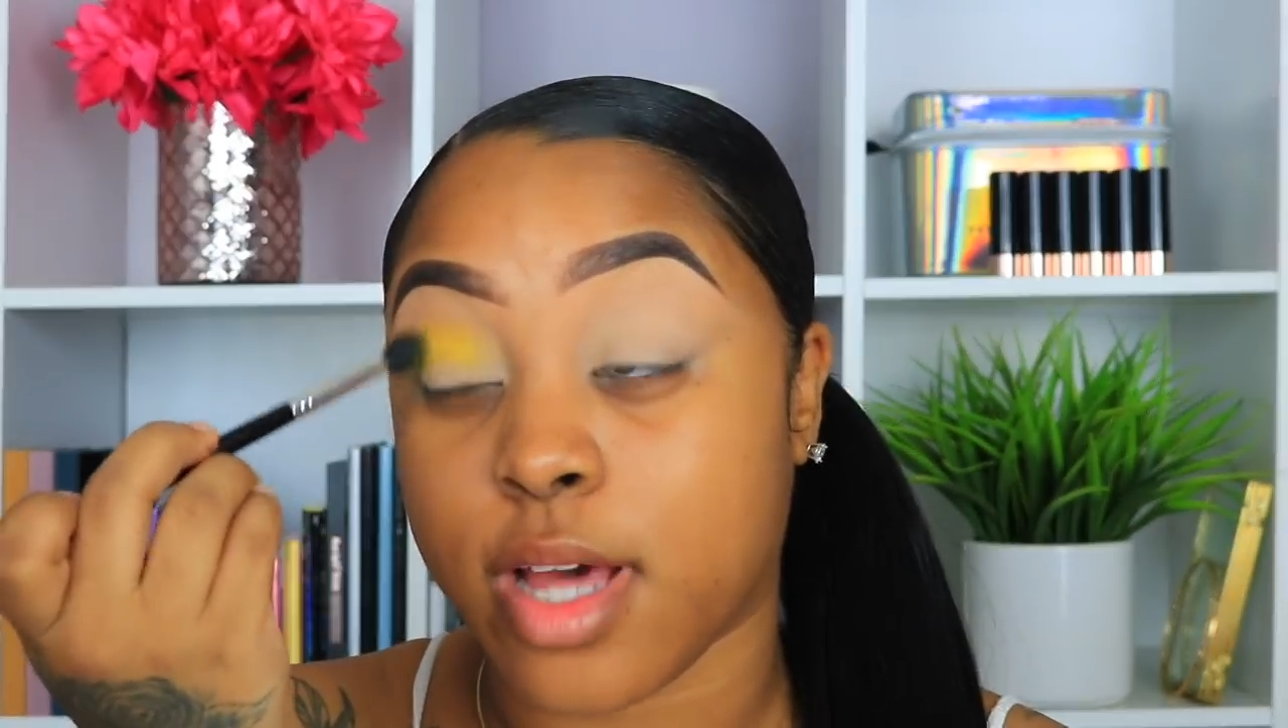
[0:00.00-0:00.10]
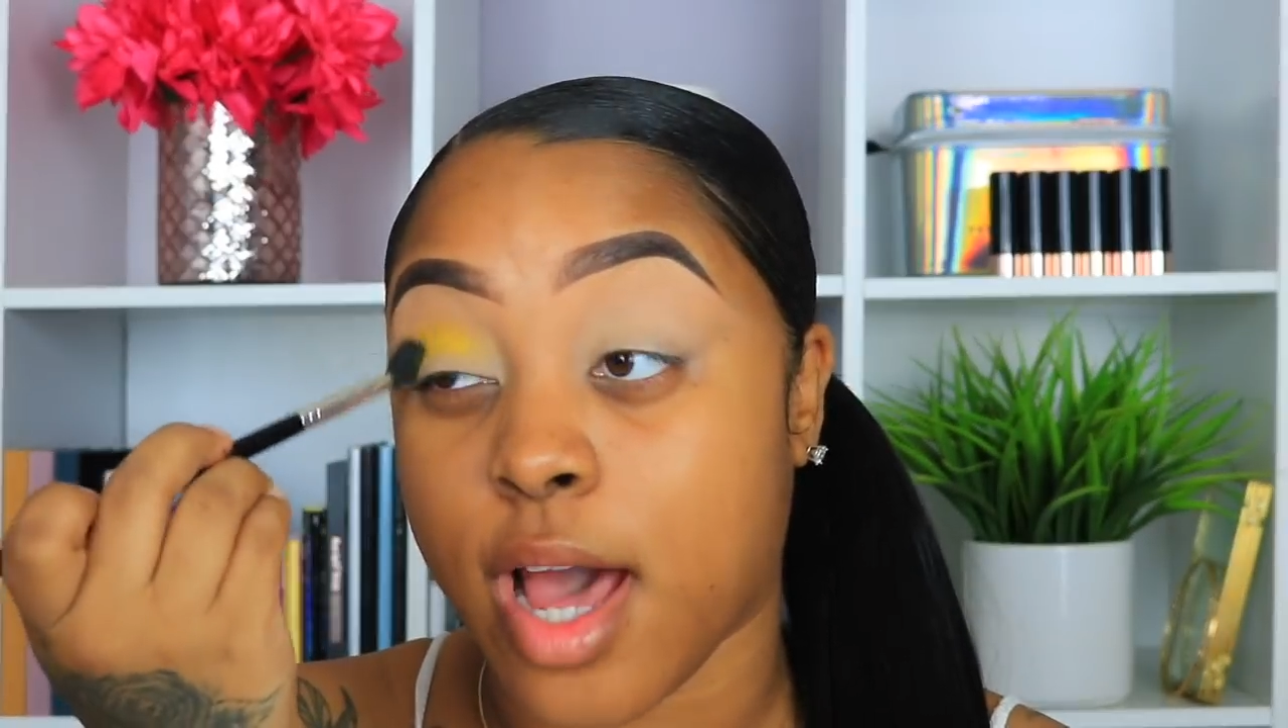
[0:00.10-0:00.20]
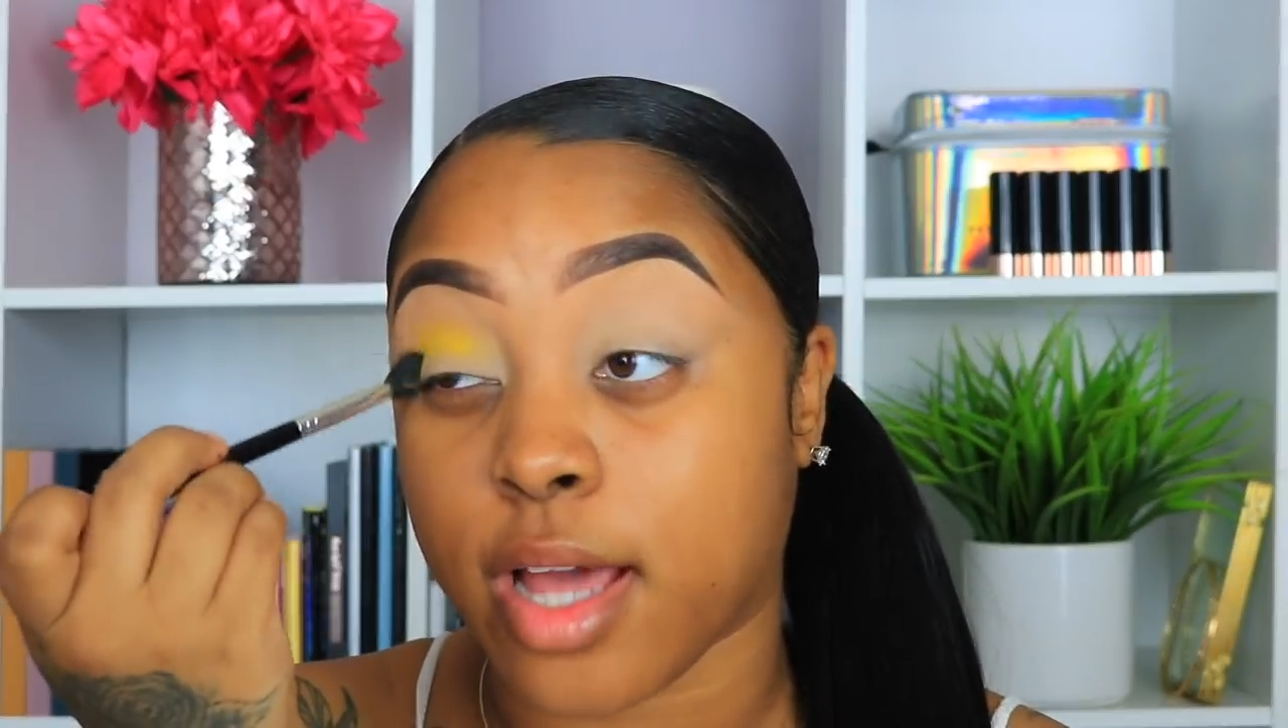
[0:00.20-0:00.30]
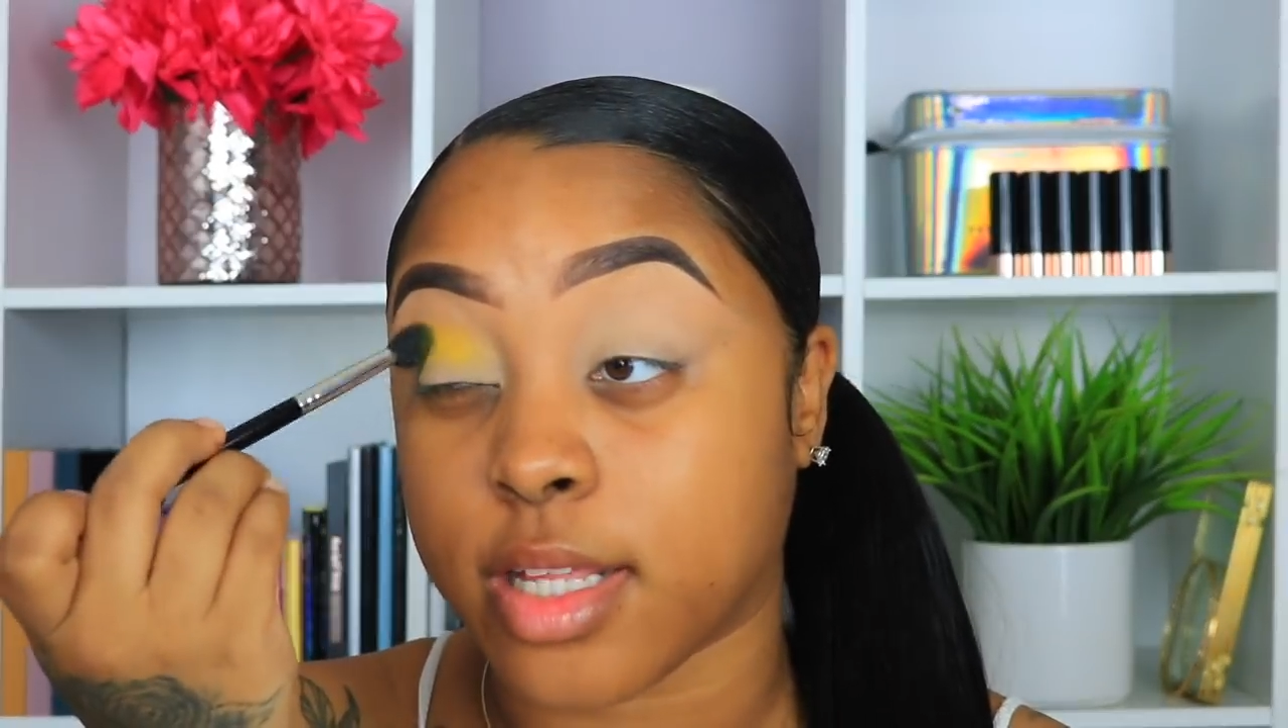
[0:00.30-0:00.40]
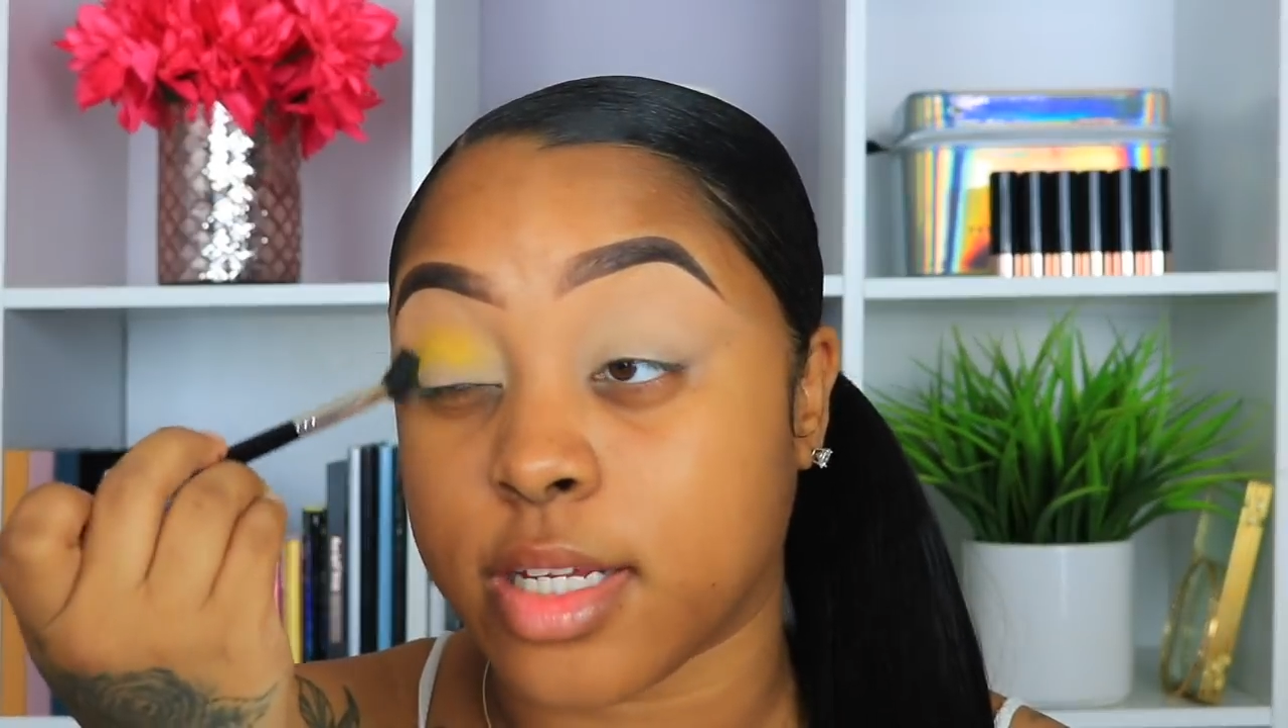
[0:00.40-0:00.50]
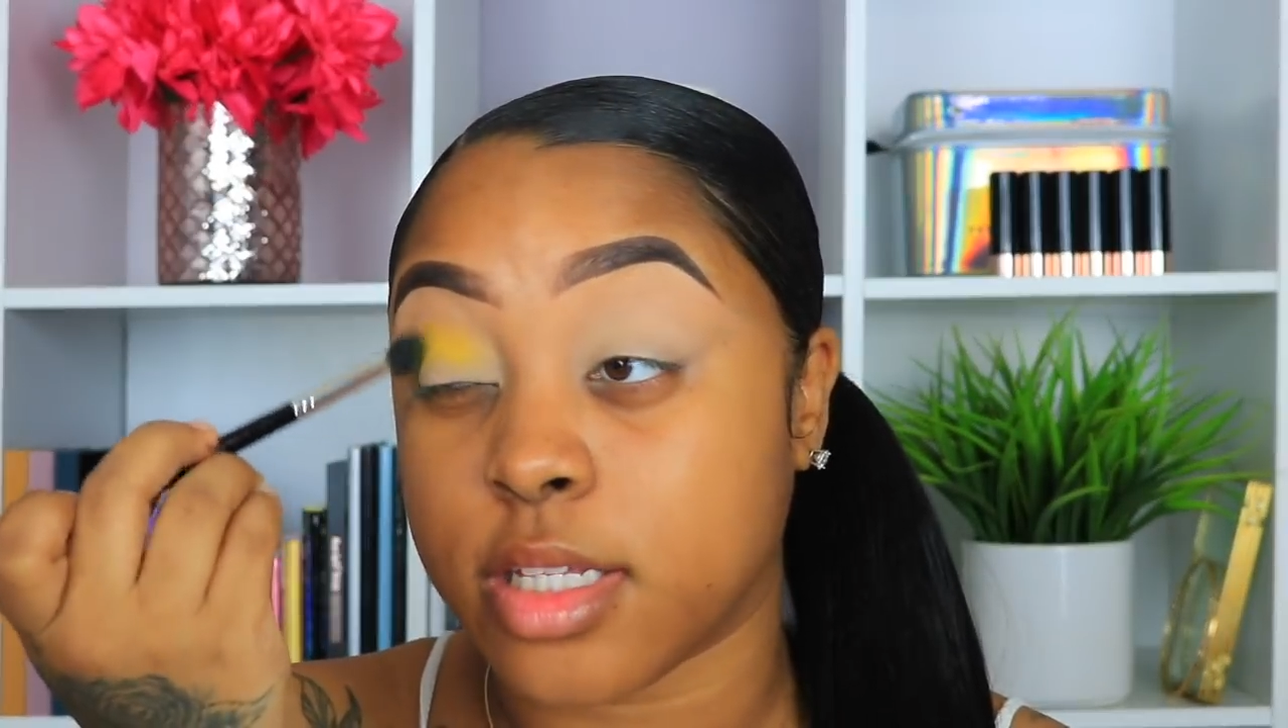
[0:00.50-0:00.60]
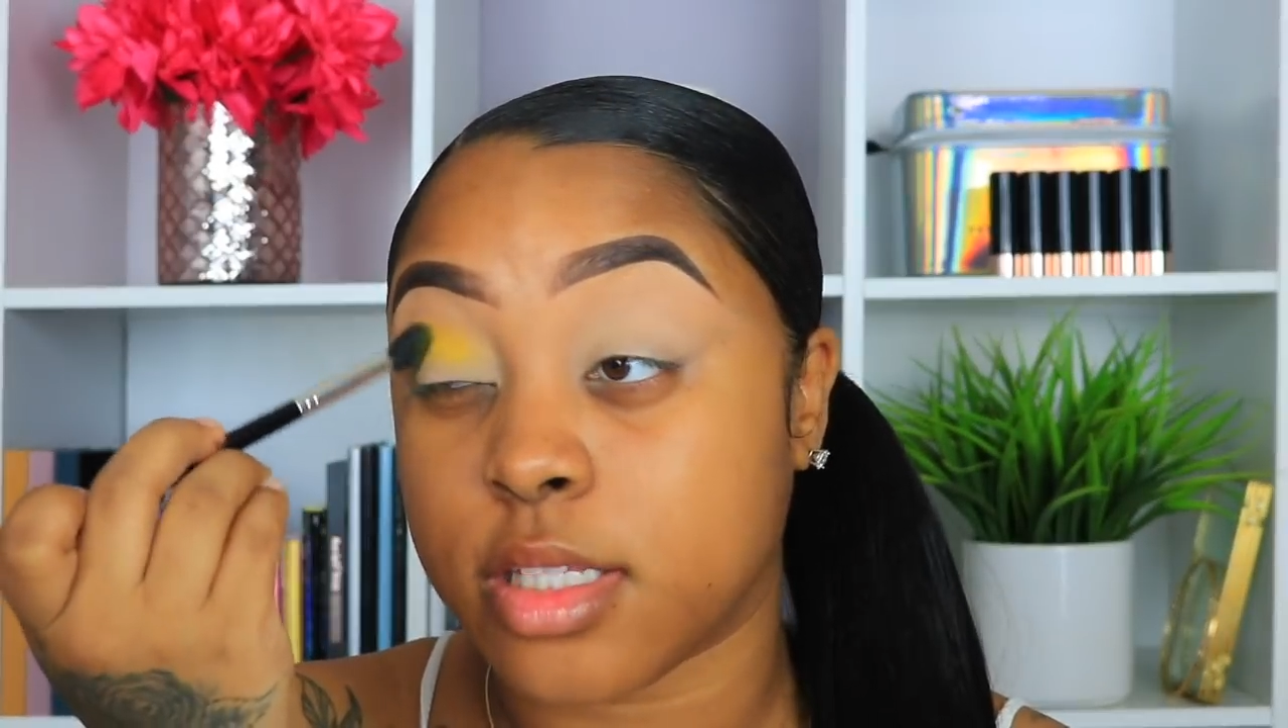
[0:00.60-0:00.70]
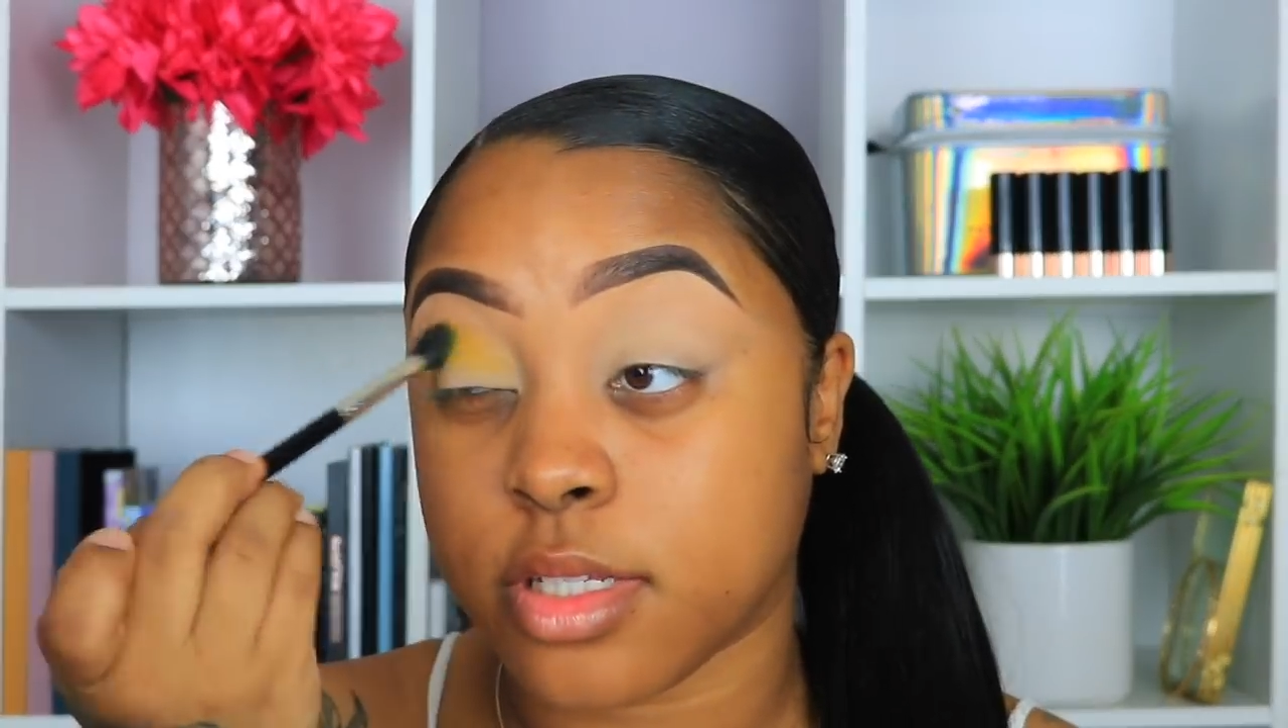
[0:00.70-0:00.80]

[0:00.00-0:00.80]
eyelids.